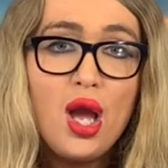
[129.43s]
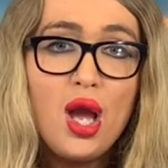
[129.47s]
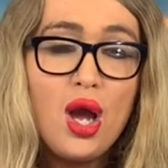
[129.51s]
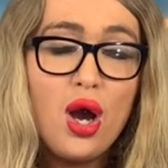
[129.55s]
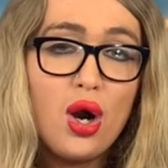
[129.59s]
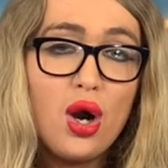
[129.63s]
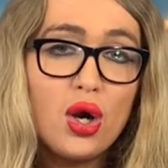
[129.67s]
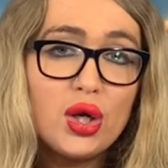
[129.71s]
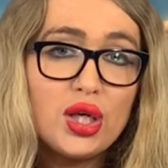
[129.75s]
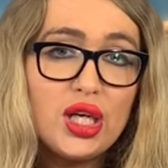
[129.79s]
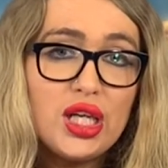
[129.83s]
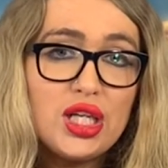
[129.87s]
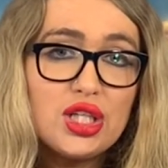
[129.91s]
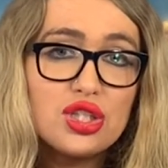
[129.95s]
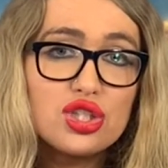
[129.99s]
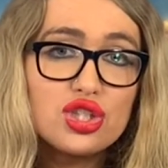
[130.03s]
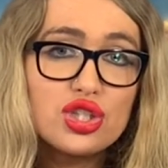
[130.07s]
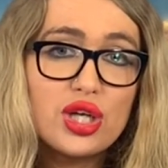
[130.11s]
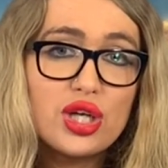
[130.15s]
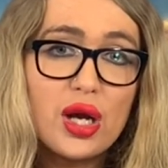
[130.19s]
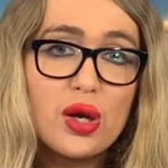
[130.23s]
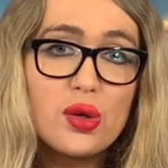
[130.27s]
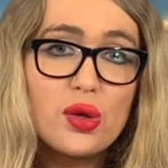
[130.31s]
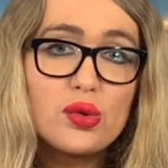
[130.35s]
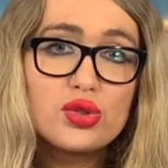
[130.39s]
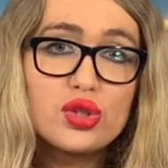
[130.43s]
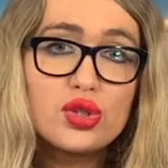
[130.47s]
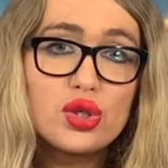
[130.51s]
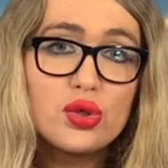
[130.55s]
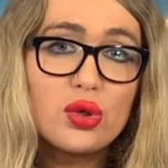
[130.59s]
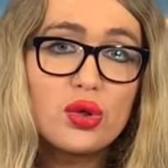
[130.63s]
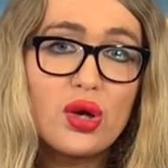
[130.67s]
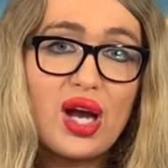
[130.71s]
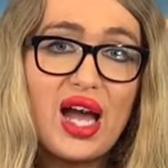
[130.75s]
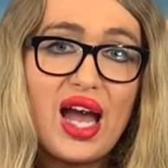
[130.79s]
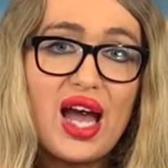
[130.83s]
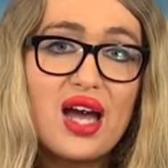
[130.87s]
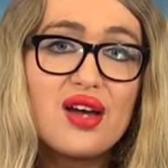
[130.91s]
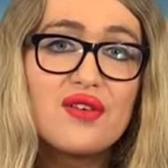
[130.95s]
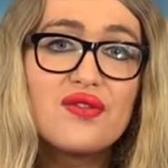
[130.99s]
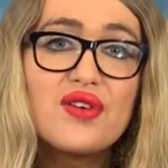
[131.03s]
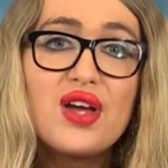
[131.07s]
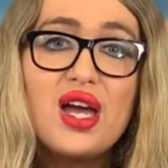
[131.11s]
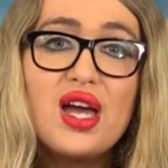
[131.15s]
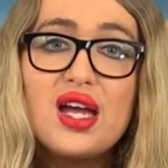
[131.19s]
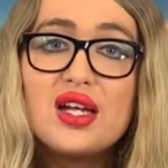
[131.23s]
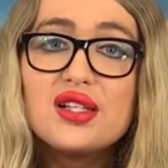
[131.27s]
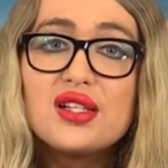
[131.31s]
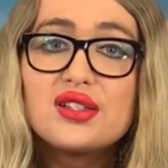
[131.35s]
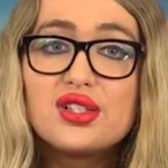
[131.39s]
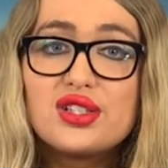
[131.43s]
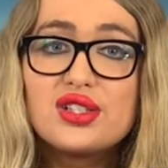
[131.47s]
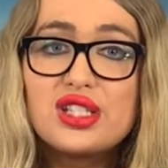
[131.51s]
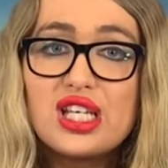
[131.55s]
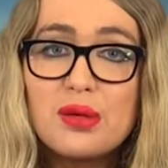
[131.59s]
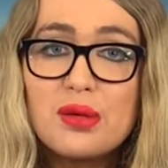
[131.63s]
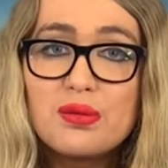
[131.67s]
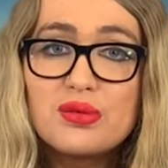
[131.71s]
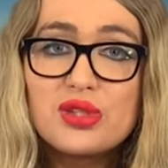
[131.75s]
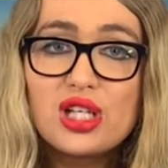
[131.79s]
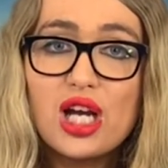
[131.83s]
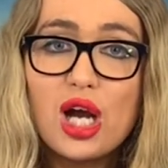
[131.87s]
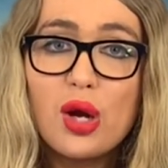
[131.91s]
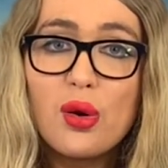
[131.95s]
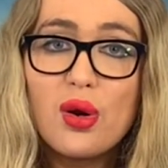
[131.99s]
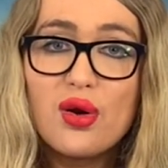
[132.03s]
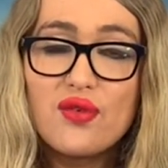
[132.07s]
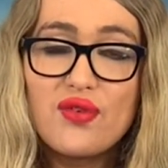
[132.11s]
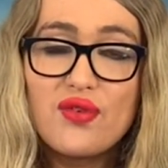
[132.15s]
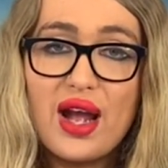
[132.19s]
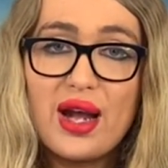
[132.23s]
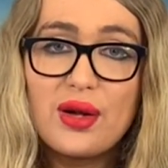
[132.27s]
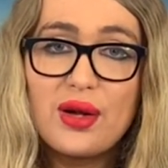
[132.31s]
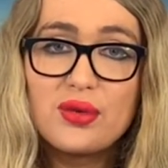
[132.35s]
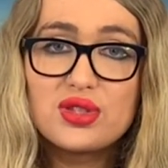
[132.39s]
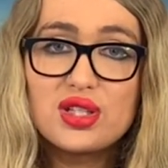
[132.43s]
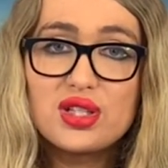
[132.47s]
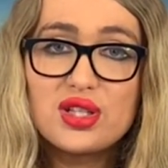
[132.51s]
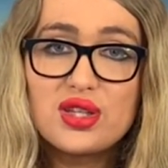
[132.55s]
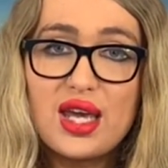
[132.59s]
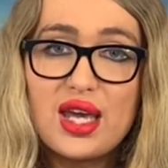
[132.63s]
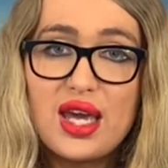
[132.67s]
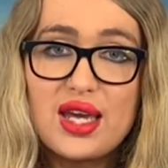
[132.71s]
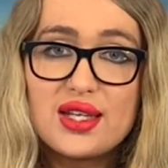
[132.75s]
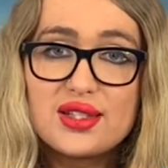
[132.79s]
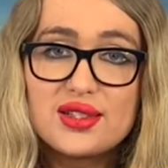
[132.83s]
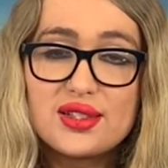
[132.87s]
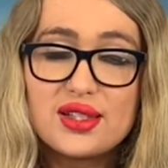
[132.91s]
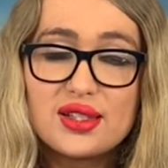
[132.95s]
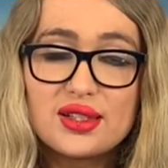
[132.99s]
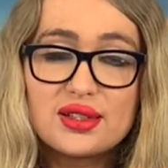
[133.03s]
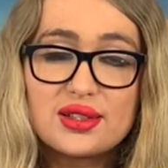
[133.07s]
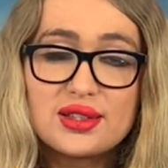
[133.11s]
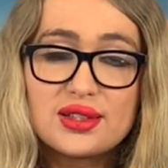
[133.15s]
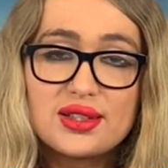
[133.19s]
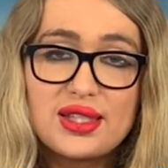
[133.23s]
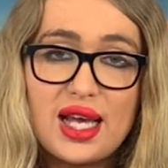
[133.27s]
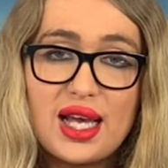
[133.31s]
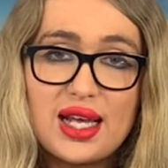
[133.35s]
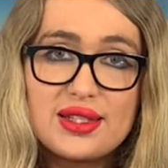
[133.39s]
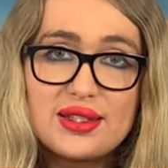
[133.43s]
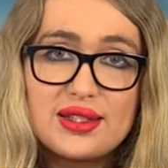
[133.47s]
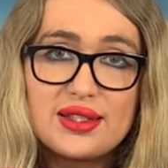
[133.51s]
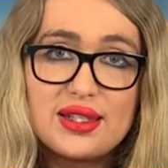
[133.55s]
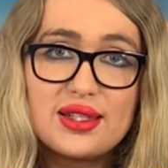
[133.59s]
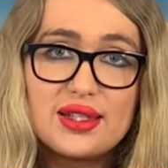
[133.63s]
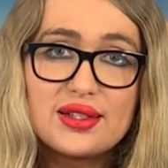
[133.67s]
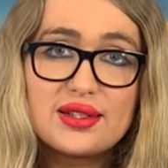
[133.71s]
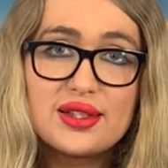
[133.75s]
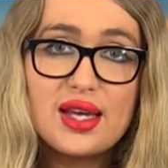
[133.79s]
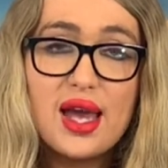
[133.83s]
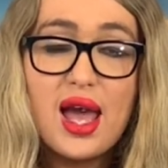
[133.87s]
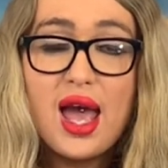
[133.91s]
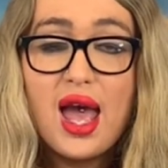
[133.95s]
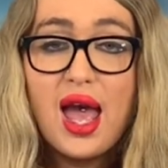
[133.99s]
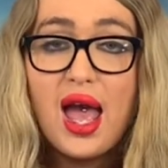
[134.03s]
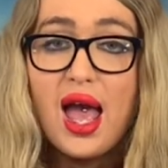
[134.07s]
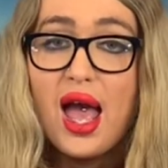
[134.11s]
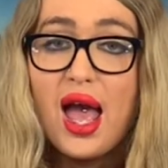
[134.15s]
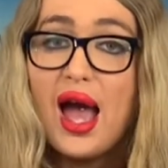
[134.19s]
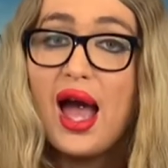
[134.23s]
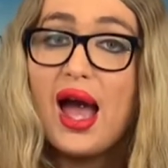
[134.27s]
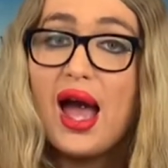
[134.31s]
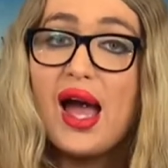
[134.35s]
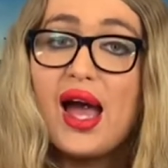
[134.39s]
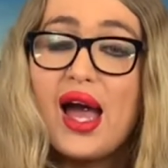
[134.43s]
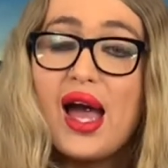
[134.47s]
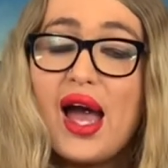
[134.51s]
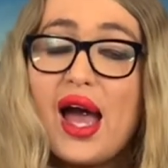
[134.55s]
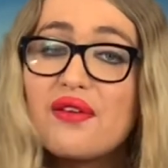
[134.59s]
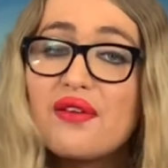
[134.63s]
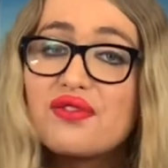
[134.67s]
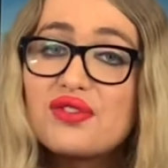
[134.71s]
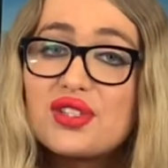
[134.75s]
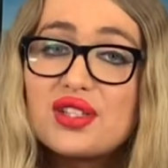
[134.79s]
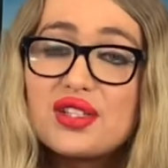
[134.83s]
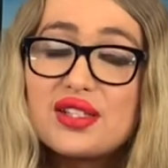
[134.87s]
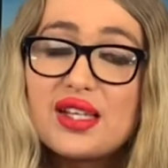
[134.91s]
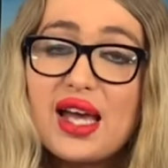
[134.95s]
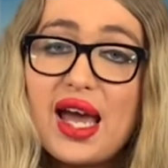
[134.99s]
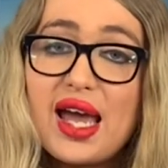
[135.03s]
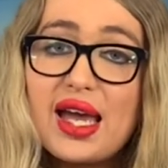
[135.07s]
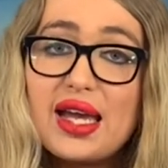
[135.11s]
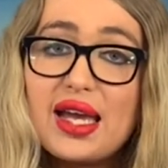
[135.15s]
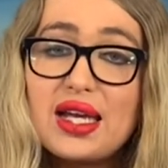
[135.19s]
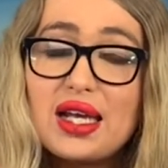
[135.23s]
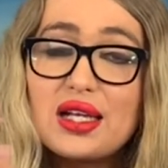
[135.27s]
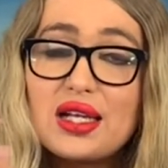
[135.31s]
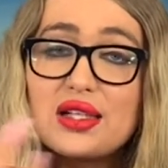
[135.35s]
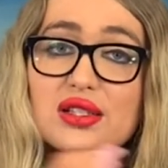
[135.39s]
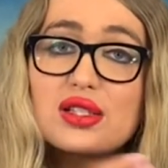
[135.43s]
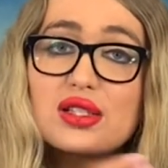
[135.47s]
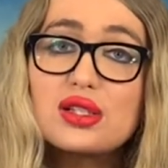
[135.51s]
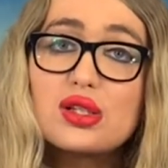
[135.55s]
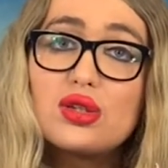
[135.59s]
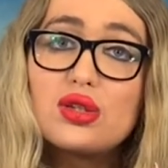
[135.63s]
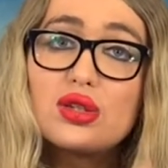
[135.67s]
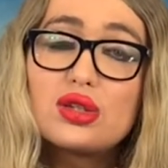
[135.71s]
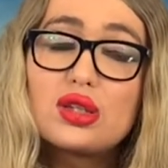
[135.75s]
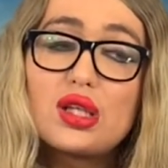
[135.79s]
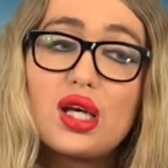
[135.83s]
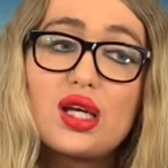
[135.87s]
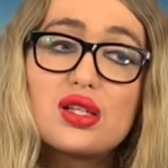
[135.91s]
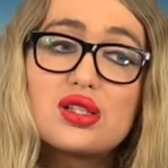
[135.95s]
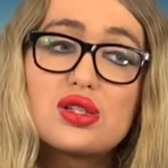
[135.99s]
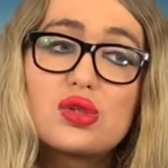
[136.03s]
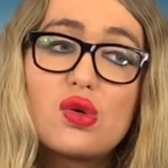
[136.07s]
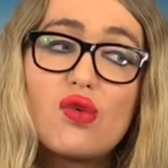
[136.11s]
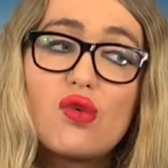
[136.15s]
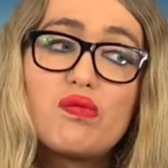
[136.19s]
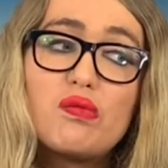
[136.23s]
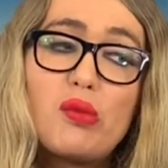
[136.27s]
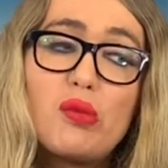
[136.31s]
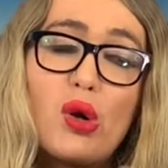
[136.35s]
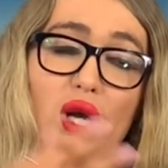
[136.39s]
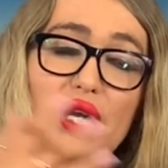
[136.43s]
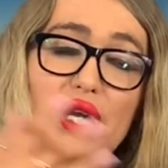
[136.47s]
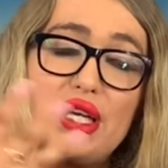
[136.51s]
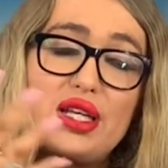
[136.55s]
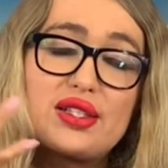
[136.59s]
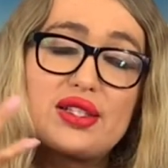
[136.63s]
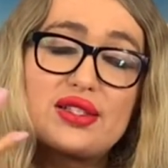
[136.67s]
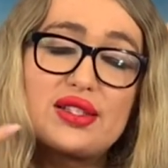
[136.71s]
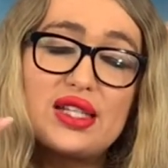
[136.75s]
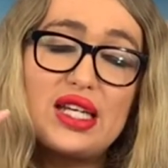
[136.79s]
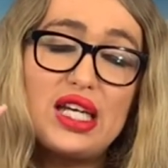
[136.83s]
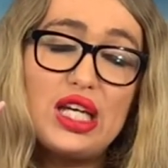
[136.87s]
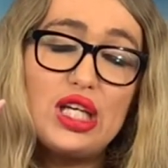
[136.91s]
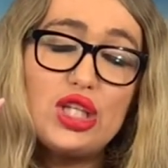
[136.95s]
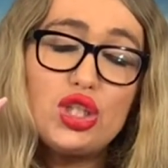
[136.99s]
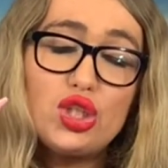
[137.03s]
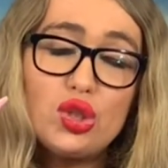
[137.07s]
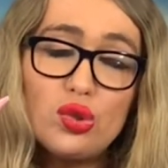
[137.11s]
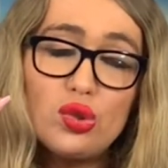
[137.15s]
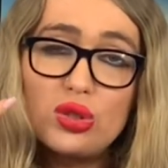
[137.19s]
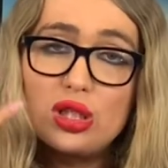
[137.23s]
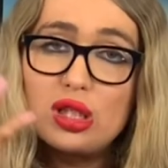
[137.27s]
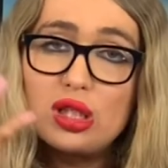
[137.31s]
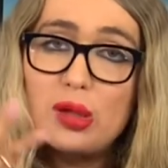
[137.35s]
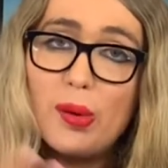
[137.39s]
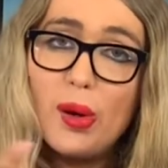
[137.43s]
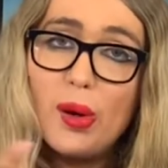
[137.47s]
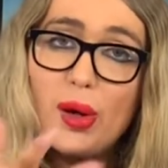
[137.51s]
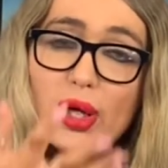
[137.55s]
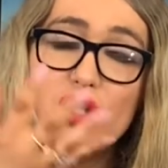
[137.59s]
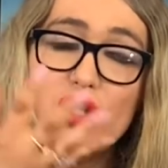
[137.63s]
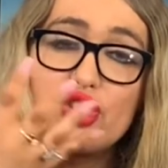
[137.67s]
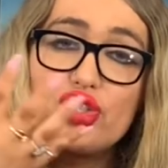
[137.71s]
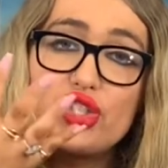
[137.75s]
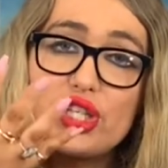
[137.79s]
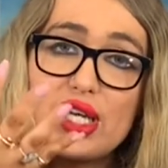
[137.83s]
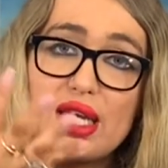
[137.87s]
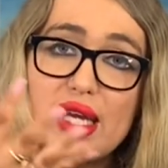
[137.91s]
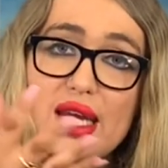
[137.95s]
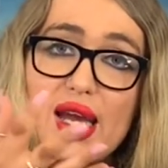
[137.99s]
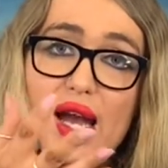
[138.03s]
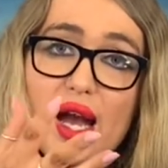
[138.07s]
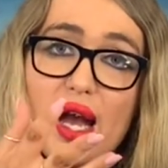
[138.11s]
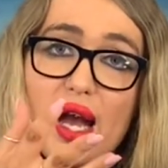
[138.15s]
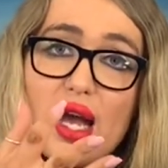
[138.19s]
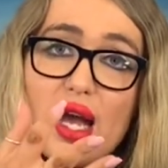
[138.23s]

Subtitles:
on his show do not have to tiptoe around their successes. Have to say, it's good that sort of Molly's issued an apology.